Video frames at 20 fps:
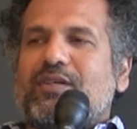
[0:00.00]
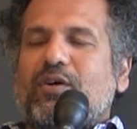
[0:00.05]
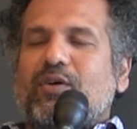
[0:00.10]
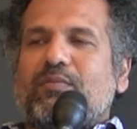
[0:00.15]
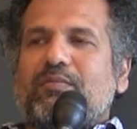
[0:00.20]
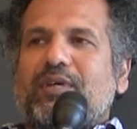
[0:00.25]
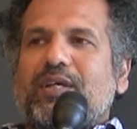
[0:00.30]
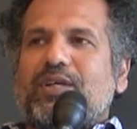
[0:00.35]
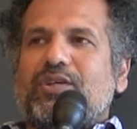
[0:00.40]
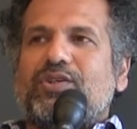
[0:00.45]

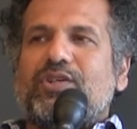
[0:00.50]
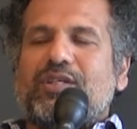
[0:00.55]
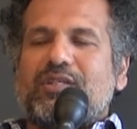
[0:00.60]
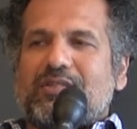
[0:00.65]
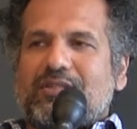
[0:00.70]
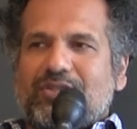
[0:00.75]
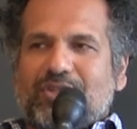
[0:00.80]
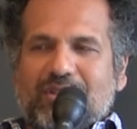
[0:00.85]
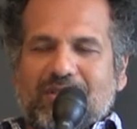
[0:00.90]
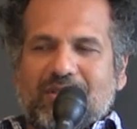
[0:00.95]
told me,
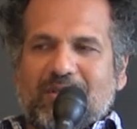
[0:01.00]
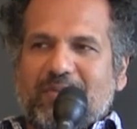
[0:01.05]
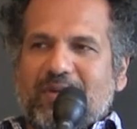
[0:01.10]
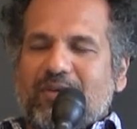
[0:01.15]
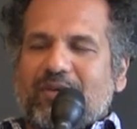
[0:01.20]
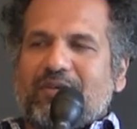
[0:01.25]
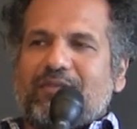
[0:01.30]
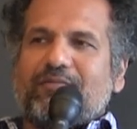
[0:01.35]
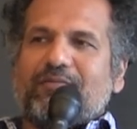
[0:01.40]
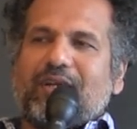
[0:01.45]
she's, she's an
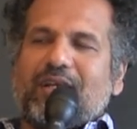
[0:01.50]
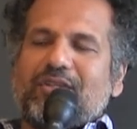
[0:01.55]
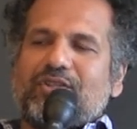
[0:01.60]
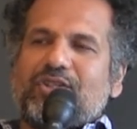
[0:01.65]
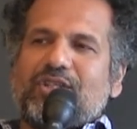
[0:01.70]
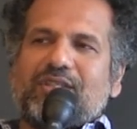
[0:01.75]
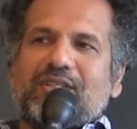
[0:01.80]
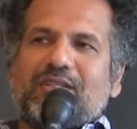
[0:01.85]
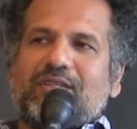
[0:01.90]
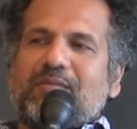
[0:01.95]
American, and
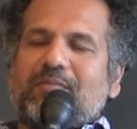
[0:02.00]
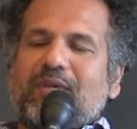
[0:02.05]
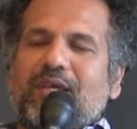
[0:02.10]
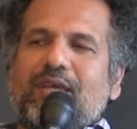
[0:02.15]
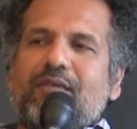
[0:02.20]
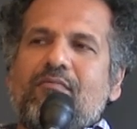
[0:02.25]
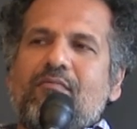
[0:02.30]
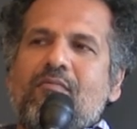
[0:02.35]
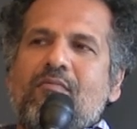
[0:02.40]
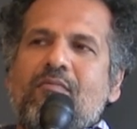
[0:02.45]
she said to
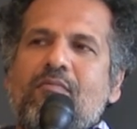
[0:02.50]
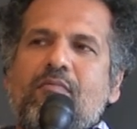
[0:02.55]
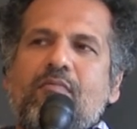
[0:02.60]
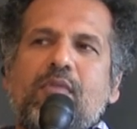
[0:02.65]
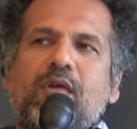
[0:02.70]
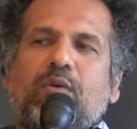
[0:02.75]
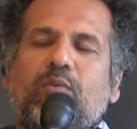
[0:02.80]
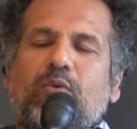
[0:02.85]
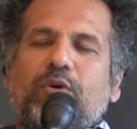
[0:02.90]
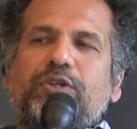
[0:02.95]
me,
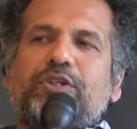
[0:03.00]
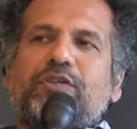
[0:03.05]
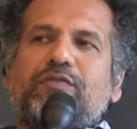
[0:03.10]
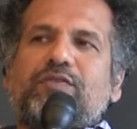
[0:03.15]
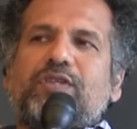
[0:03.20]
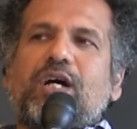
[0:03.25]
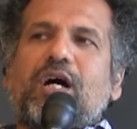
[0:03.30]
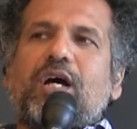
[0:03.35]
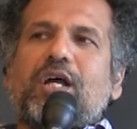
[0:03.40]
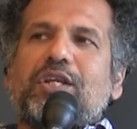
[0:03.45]
What
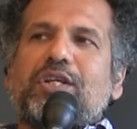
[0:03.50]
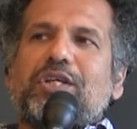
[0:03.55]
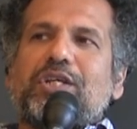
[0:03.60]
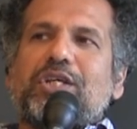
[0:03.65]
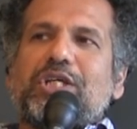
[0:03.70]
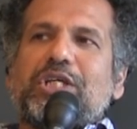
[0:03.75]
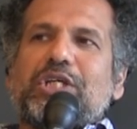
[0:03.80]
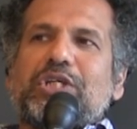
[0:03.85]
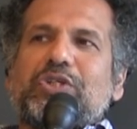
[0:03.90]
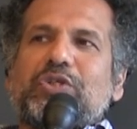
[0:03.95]
you've done
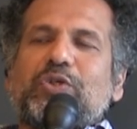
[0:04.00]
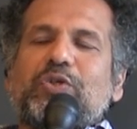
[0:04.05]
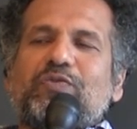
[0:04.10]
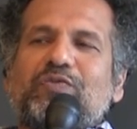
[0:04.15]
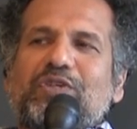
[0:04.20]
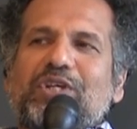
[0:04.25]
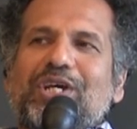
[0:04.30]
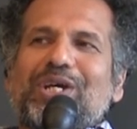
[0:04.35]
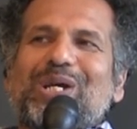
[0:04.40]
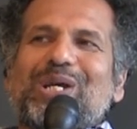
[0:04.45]
is
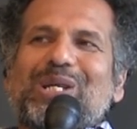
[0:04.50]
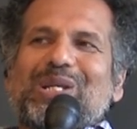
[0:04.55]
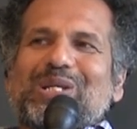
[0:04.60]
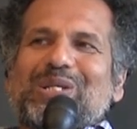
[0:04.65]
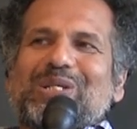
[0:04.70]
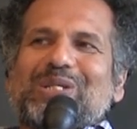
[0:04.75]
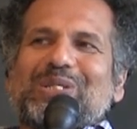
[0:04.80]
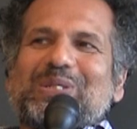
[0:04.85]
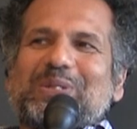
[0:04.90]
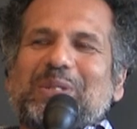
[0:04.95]
you've
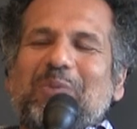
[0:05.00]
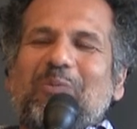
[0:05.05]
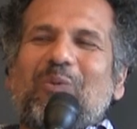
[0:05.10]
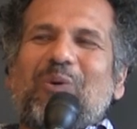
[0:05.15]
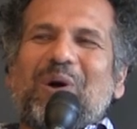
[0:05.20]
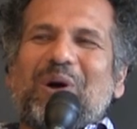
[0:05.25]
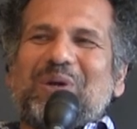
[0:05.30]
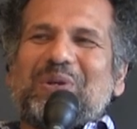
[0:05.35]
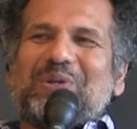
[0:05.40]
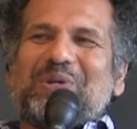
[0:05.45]
turned
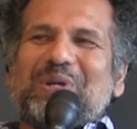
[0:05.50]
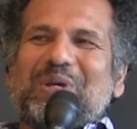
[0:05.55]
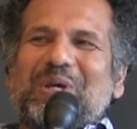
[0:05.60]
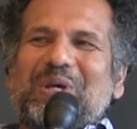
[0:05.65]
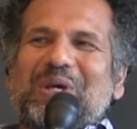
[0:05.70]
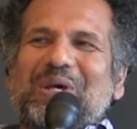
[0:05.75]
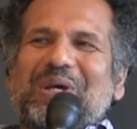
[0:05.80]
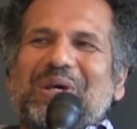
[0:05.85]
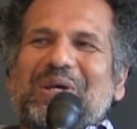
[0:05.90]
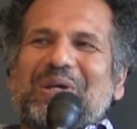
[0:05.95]
someone
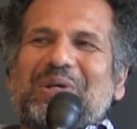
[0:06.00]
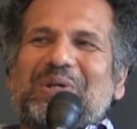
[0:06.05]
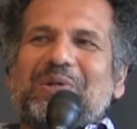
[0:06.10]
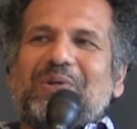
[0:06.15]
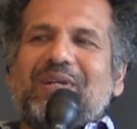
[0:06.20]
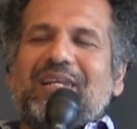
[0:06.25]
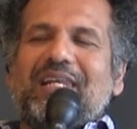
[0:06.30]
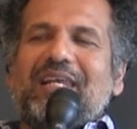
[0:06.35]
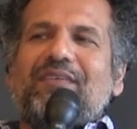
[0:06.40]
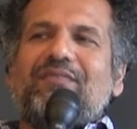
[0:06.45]
who
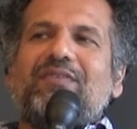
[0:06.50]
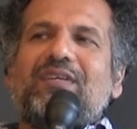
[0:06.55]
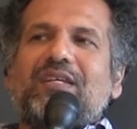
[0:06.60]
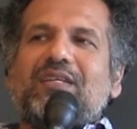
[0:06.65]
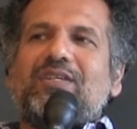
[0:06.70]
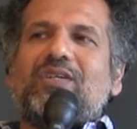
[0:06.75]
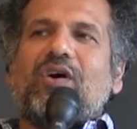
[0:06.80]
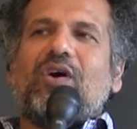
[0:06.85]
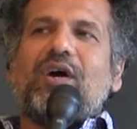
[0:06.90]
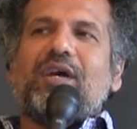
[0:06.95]
lived
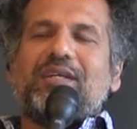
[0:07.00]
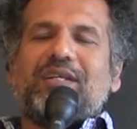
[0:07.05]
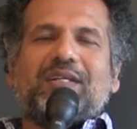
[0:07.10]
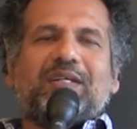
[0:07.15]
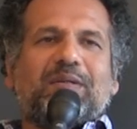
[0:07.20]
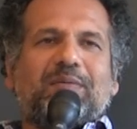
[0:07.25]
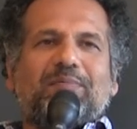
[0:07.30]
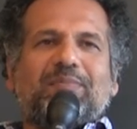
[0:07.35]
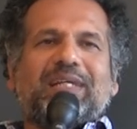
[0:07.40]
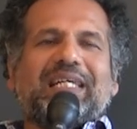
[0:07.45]
and died in
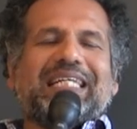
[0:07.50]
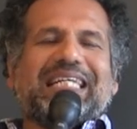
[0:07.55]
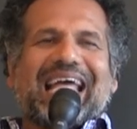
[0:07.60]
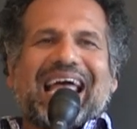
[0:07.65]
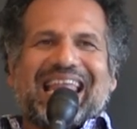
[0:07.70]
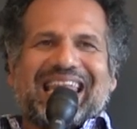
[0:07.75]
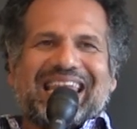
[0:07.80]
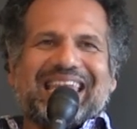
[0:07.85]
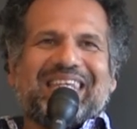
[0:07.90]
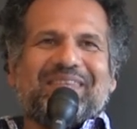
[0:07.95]
complete
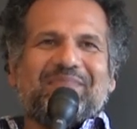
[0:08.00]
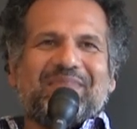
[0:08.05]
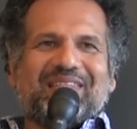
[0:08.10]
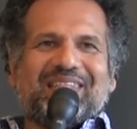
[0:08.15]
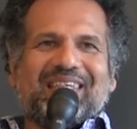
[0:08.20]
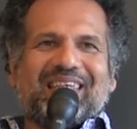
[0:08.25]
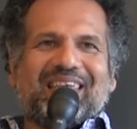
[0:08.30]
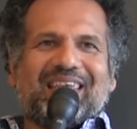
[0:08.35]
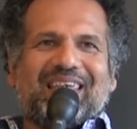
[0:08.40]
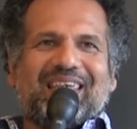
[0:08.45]

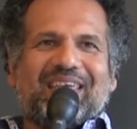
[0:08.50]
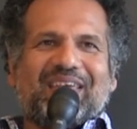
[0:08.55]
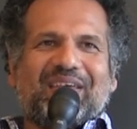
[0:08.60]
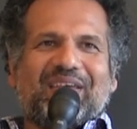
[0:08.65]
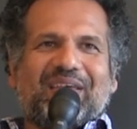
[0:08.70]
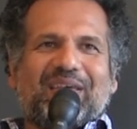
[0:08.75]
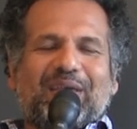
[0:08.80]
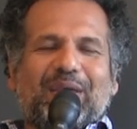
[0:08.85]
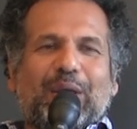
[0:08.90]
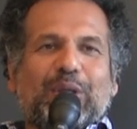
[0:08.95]
anonymity,
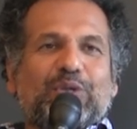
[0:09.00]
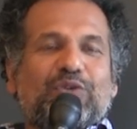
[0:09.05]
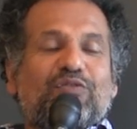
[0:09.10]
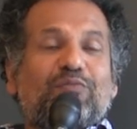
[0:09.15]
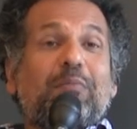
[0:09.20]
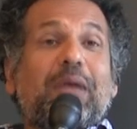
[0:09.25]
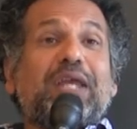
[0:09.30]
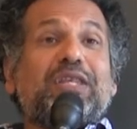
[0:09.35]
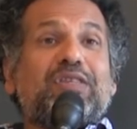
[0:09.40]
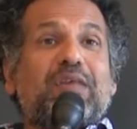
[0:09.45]
and you've
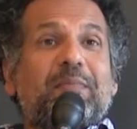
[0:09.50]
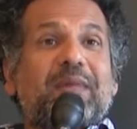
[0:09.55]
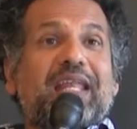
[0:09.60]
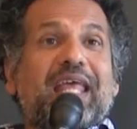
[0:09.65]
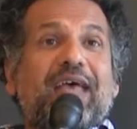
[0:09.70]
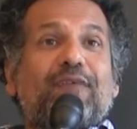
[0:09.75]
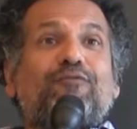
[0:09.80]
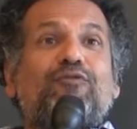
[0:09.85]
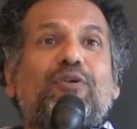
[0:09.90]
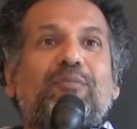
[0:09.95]
made them an
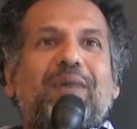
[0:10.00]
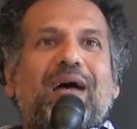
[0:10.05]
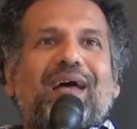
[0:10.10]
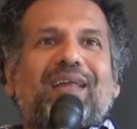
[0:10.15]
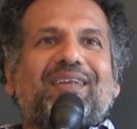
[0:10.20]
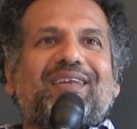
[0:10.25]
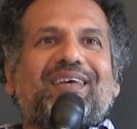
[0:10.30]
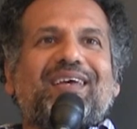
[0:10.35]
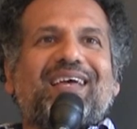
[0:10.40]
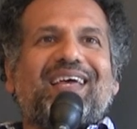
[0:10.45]

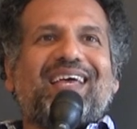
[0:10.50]
everyman.